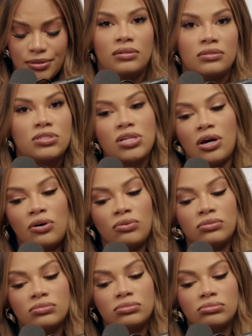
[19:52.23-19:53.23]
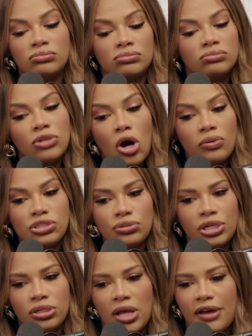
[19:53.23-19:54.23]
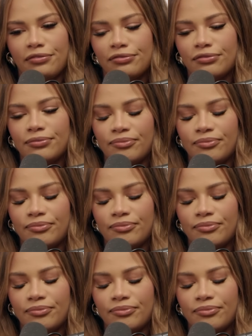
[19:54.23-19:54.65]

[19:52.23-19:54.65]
So go enjoy your life.